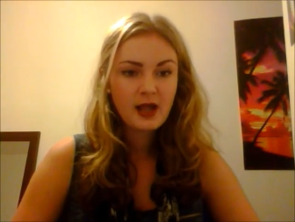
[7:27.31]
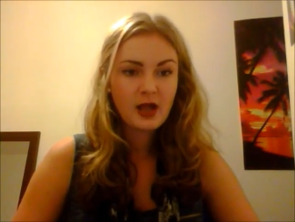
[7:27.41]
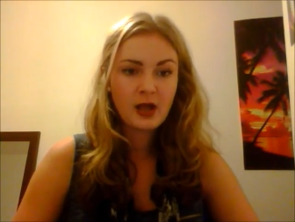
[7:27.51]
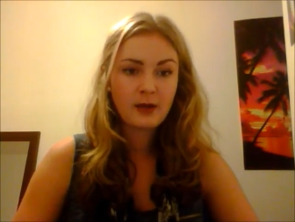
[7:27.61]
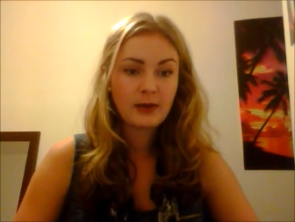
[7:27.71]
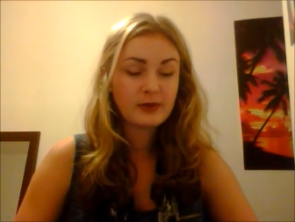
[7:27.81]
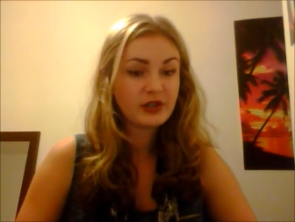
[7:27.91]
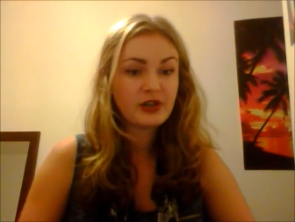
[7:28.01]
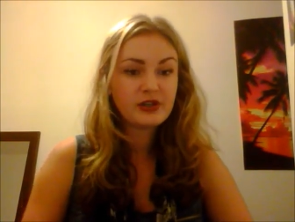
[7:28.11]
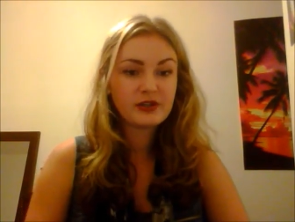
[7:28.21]
It was a
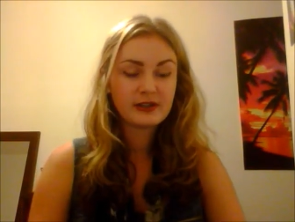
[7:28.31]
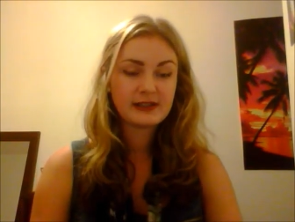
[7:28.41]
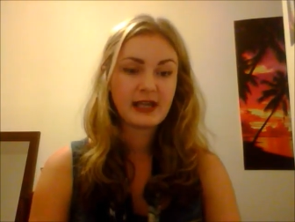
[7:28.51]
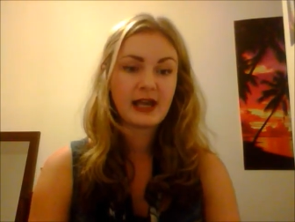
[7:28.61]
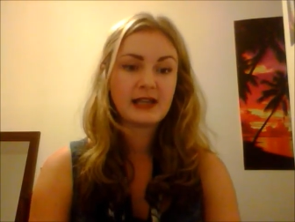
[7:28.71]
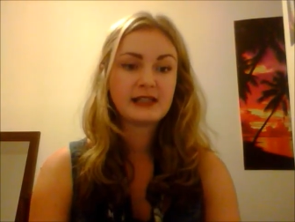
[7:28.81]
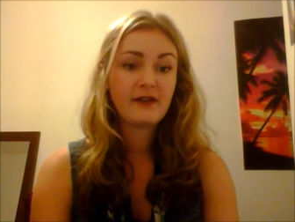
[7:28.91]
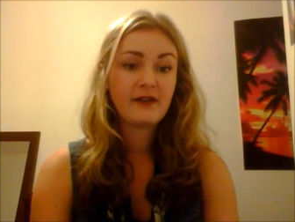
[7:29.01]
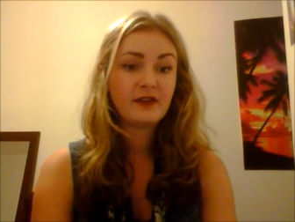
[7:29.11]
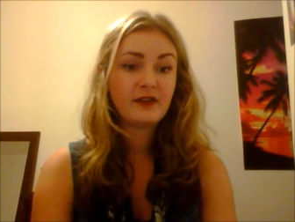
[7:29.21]
huge success
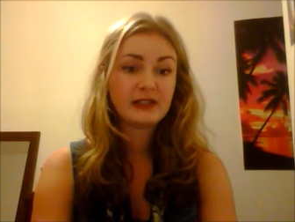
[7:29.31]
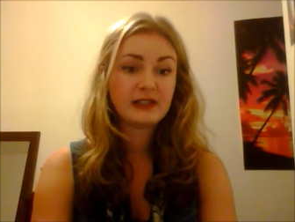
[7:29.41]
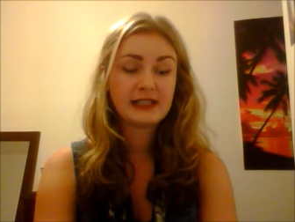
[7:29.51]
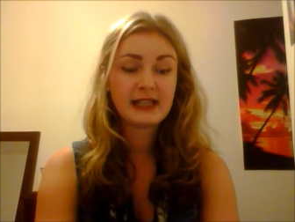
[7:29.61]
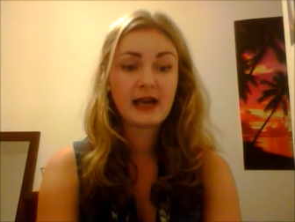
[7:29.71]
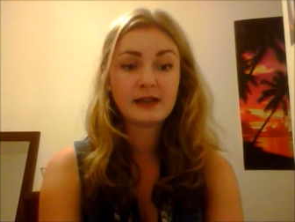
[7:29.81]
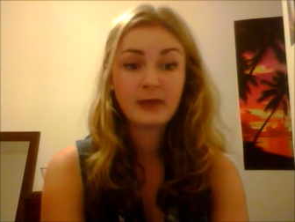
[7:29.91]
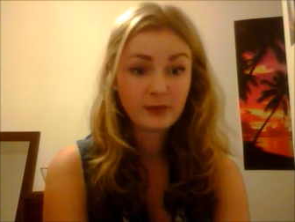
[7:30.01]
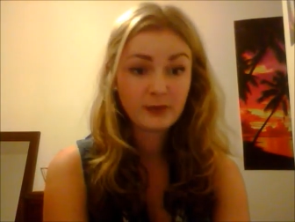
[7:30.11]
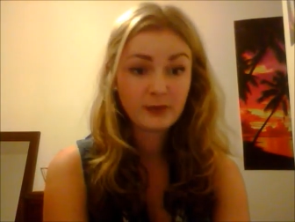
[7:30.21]
and
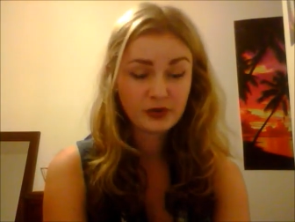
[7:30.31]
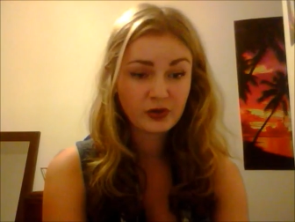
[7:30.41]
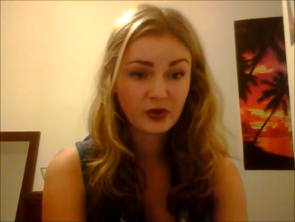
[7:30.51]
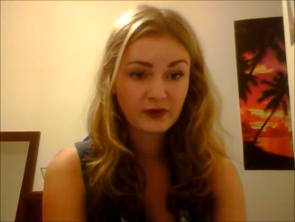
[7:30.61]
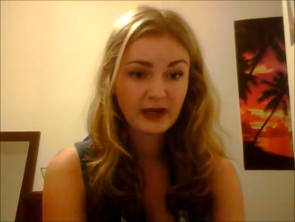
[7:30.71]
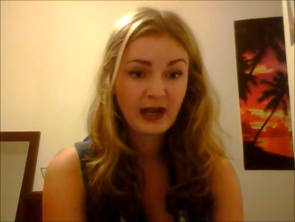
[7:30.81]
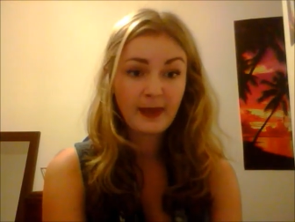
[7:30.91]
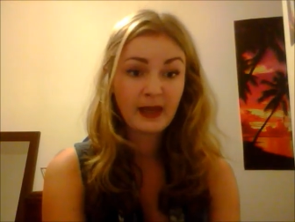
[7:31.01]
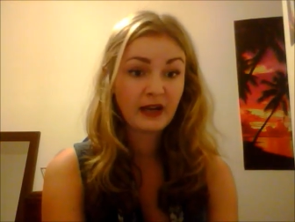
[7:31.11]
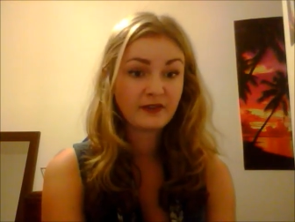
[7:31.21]
56,000 people saw it,
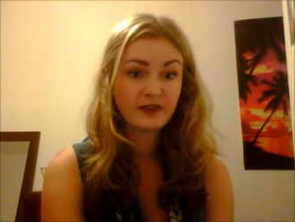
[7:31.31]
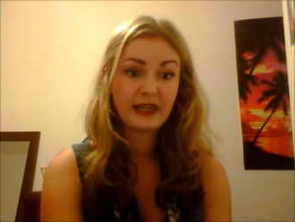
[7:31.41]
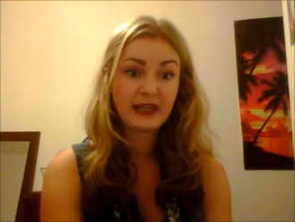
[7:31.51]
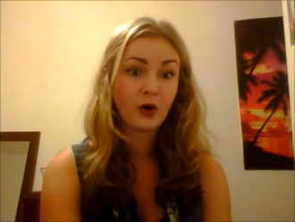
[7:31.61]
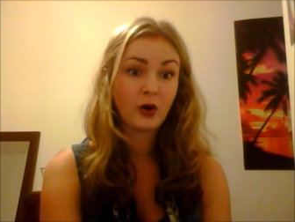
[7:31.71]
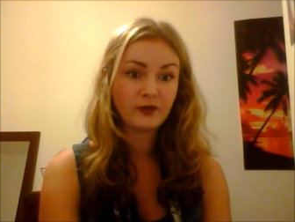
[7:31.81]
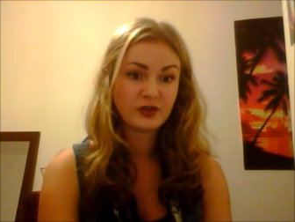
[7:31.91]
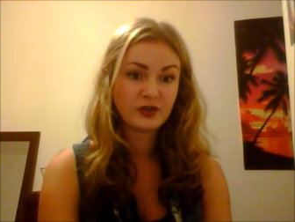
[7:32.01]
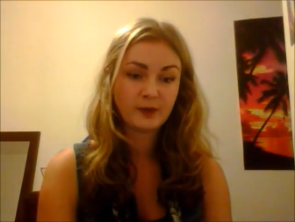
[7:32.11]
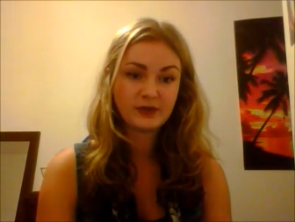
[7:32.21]
and then after that he got
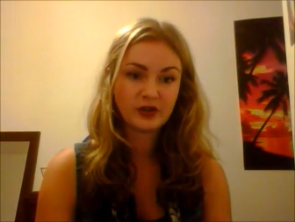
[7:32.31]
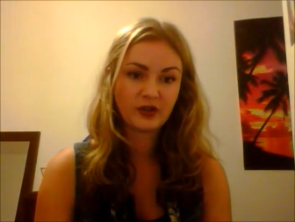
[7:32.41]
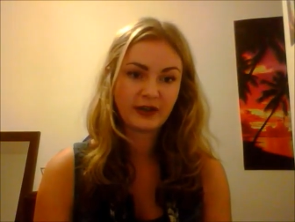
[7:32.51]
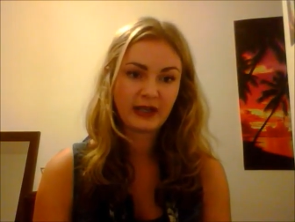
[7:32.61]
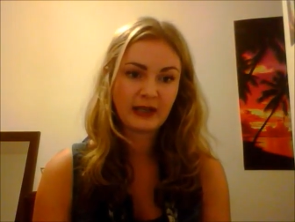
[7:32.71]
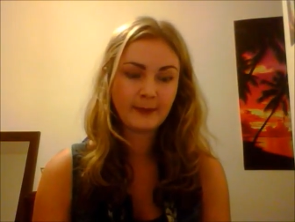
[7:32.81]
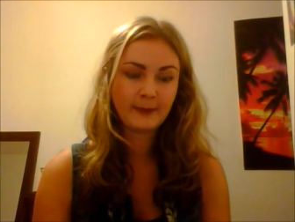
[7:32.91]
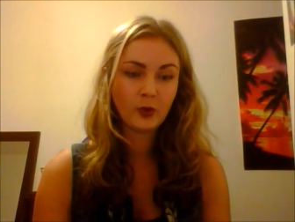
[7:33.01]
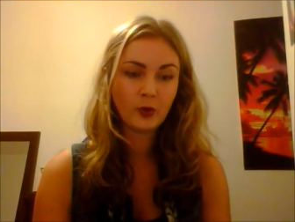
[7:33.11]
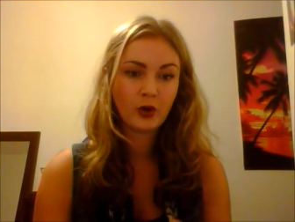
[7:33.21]
offered jobs to create
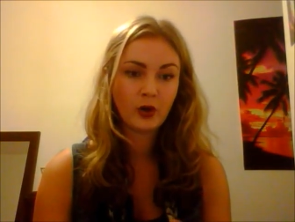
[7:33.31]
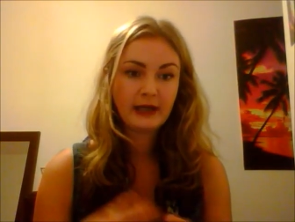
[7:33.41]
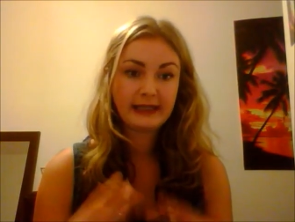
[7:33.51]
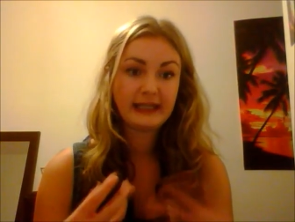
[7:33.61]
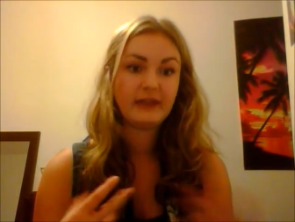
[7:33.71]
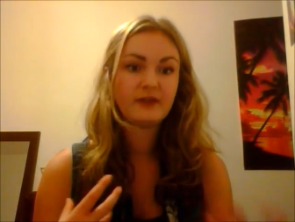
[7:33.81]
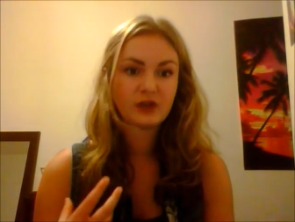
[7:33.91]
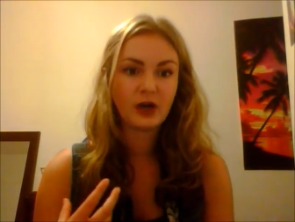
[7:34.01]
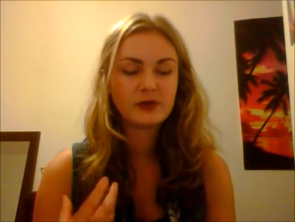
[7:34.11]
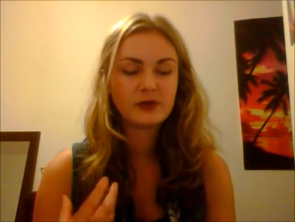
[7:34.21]
more GIF
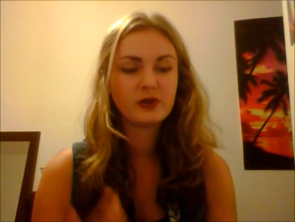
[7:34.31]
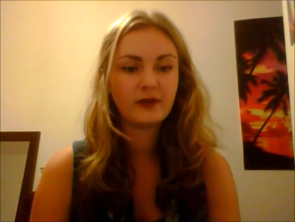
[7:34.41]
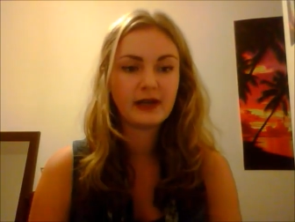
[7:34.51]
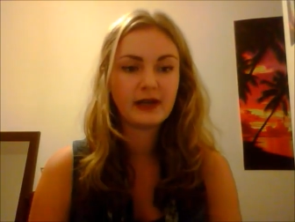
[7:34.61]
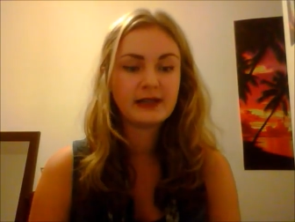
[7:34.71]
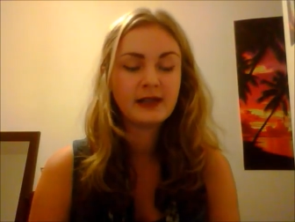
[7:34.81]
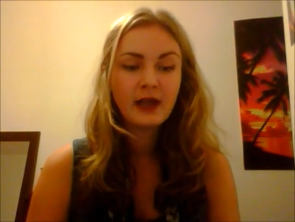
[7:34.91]
type stories.